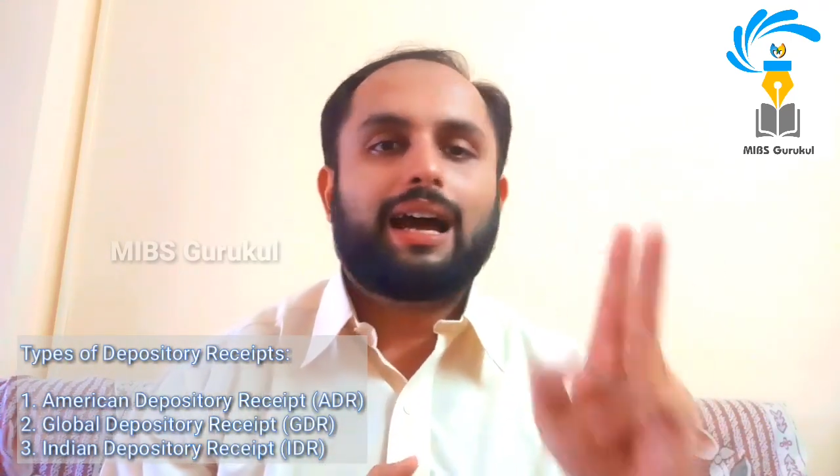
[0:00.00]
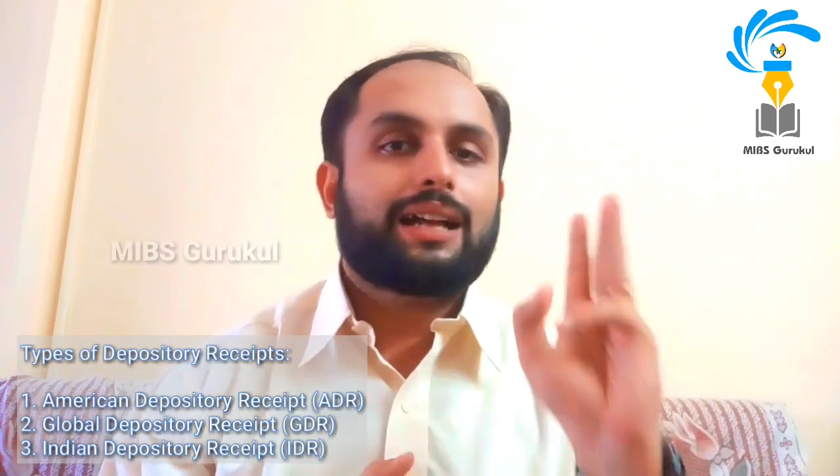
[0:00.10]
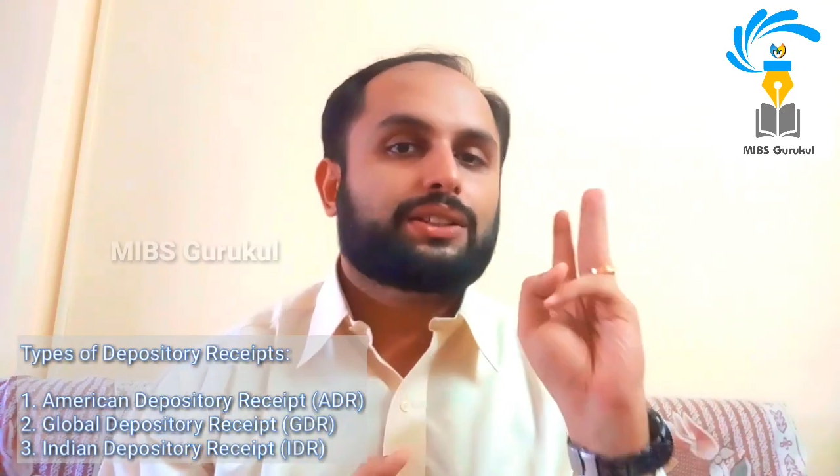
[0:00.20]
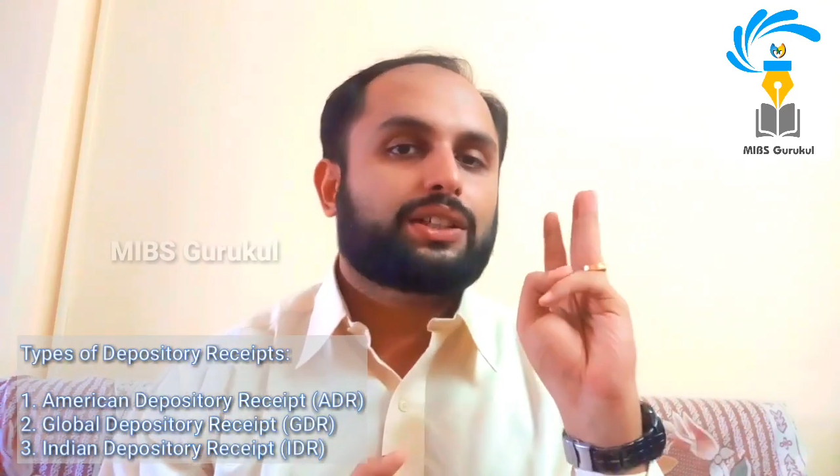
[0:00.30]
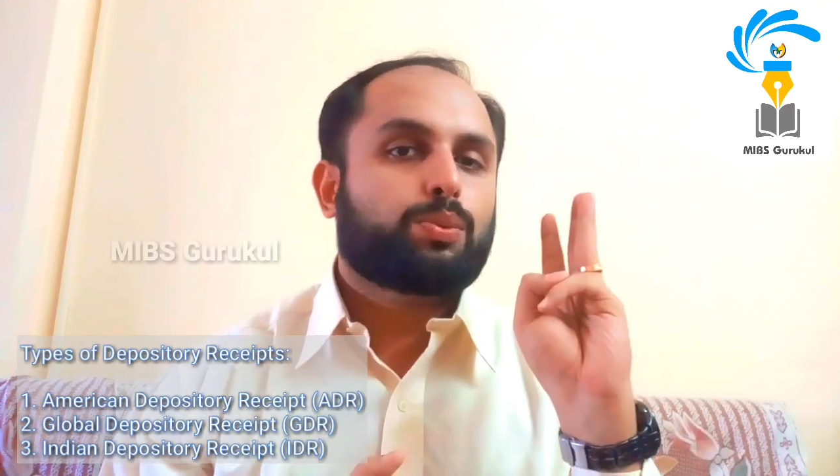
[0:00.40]

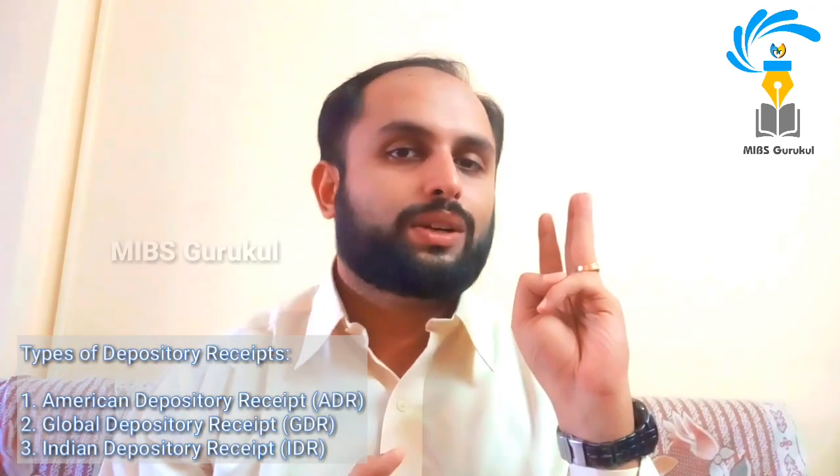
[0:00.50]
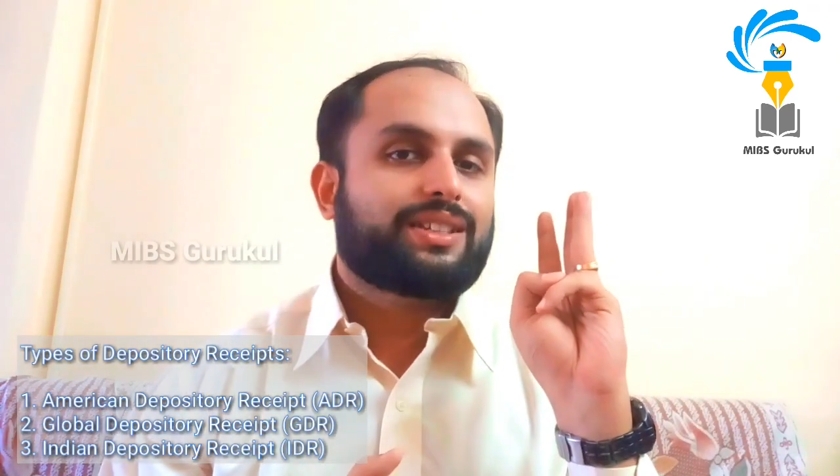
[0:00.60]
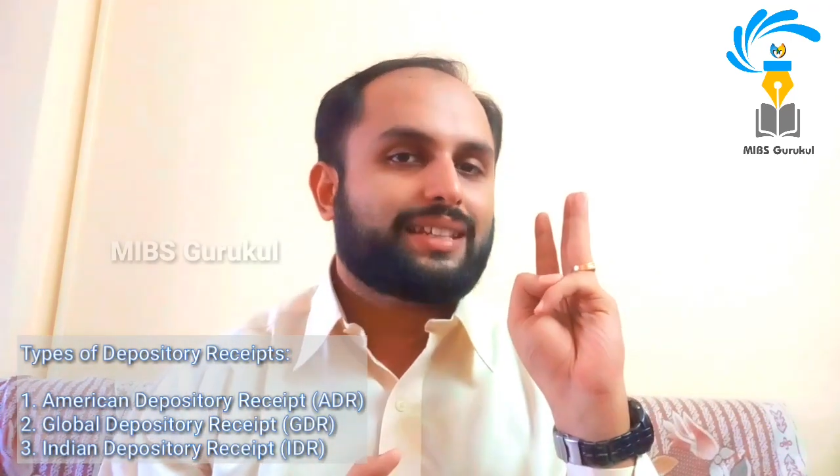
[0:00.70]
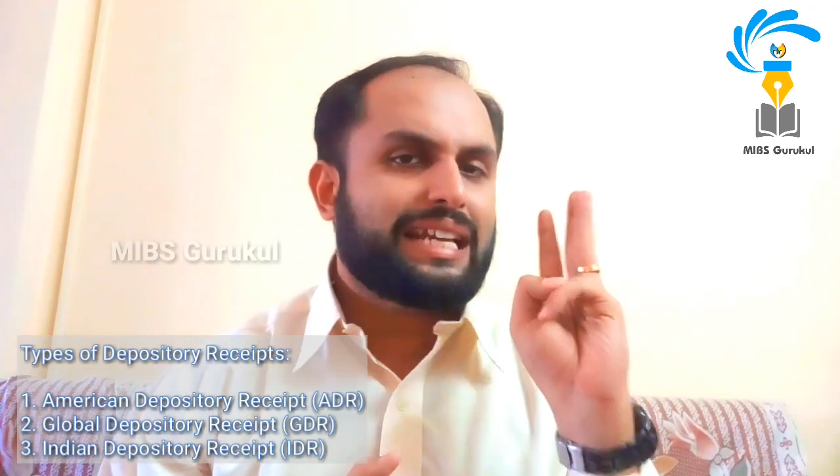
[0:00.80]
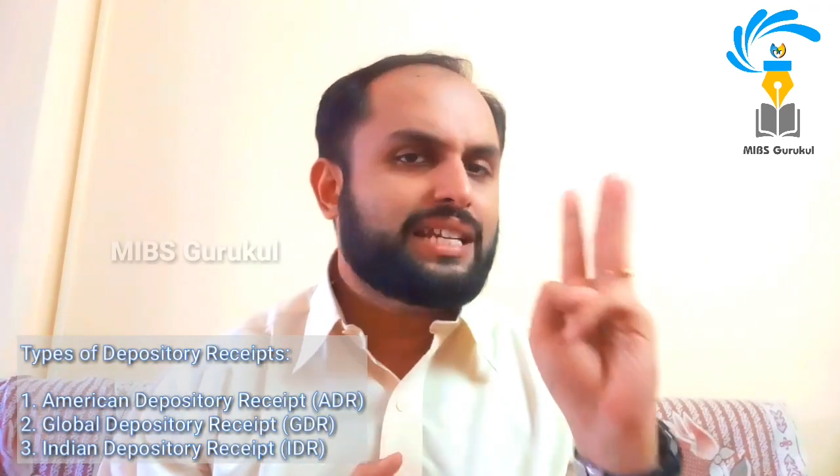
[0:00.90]
and third one
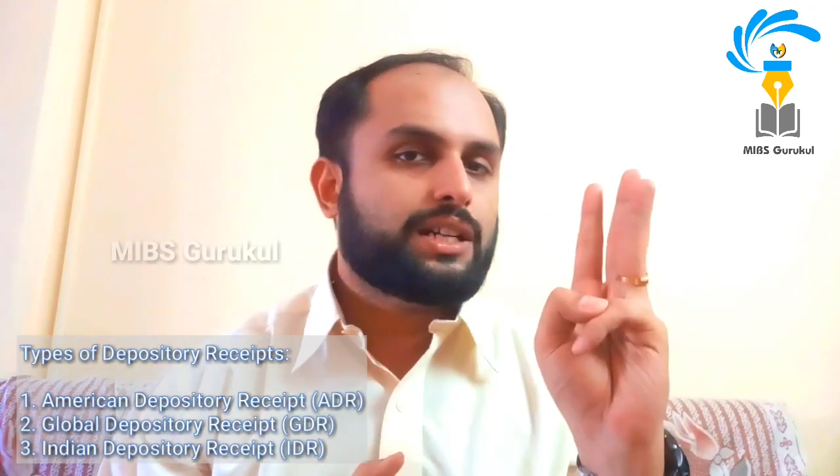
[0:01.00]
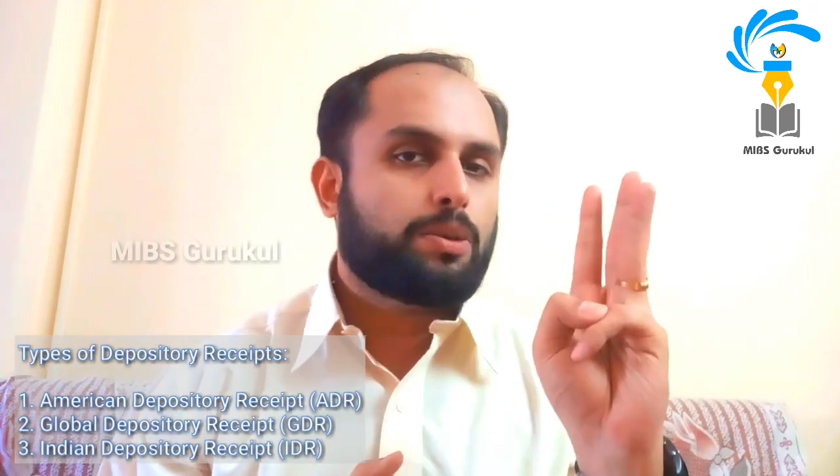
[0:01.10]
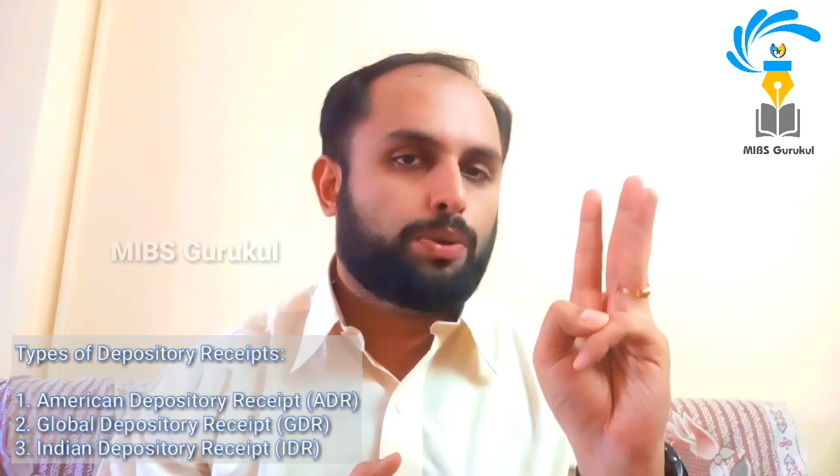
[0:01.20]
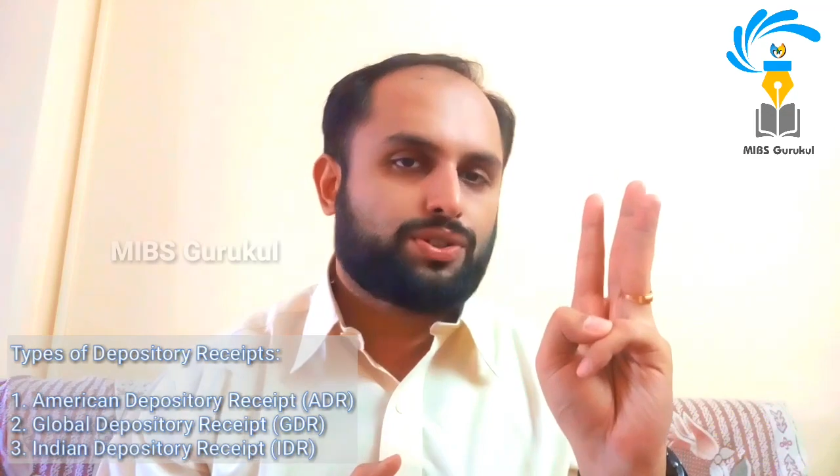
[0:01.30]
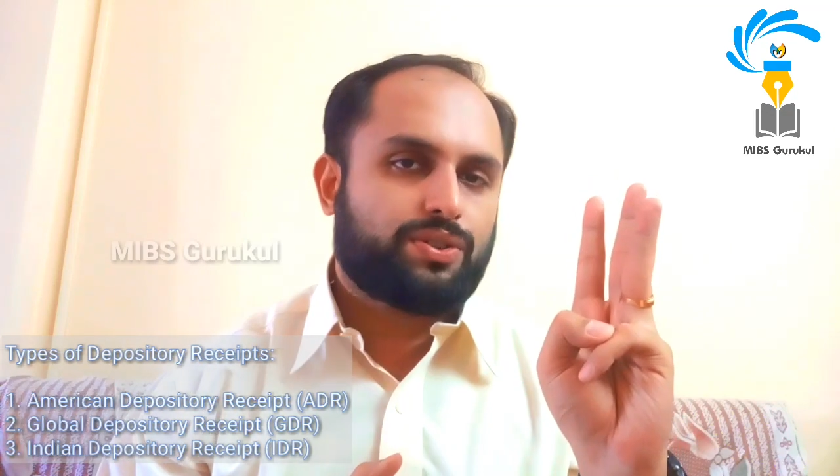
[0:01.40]
is Indian
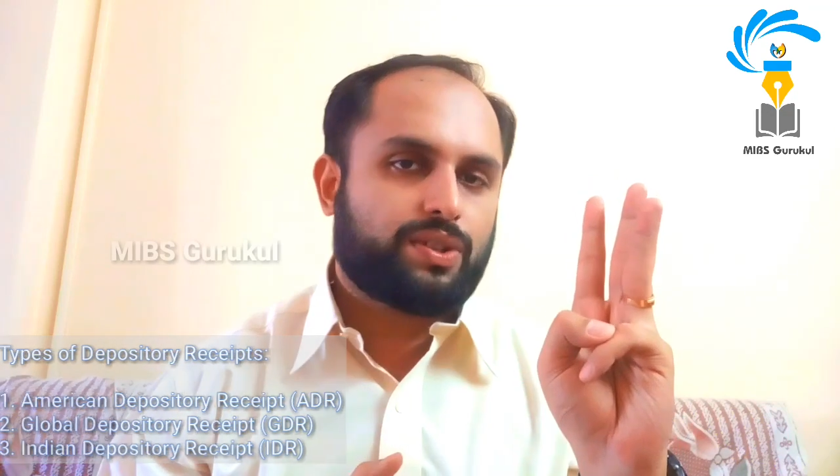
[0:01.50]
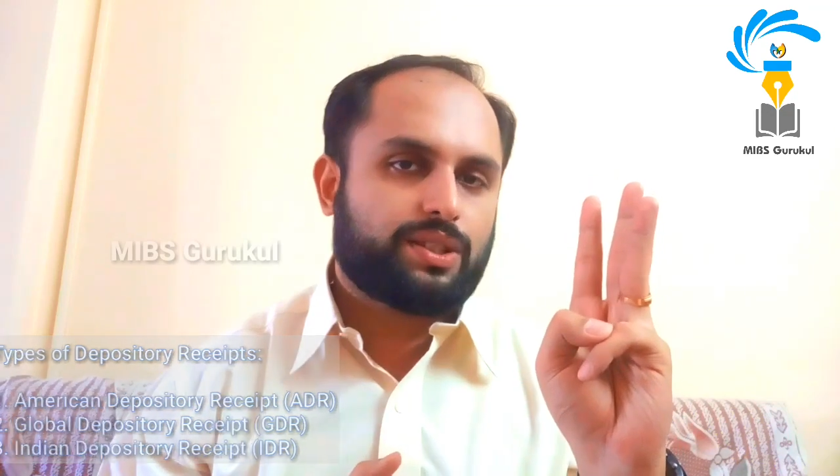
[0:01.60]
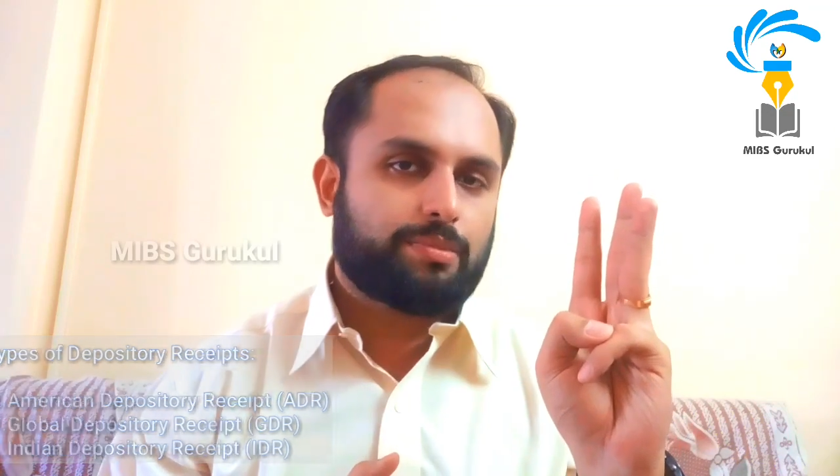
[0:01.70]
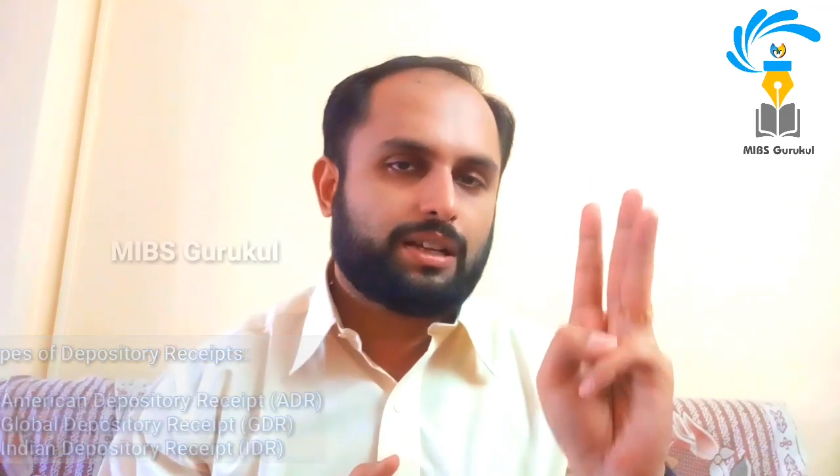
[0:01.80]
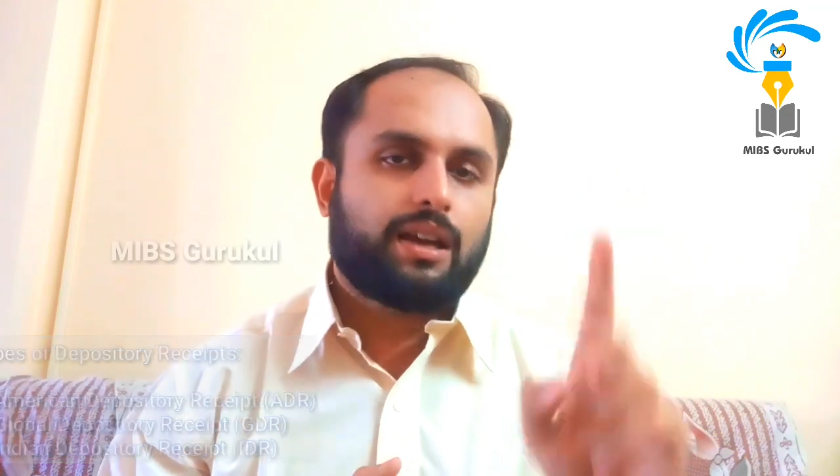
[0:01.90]
depository
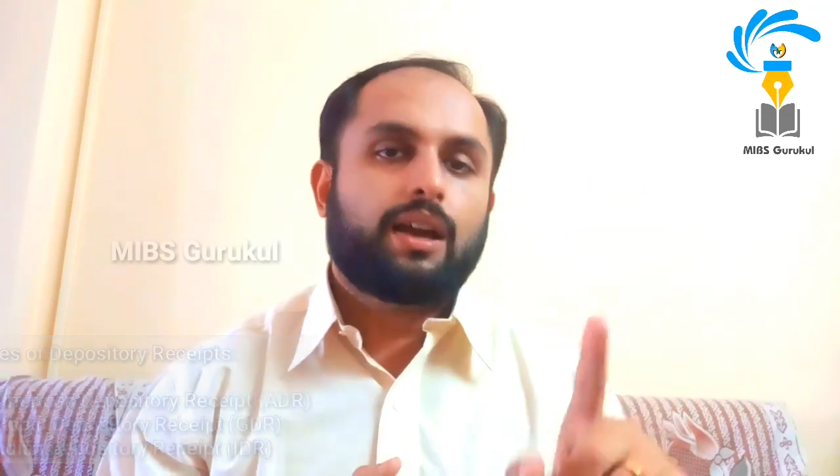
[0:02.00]
receipt.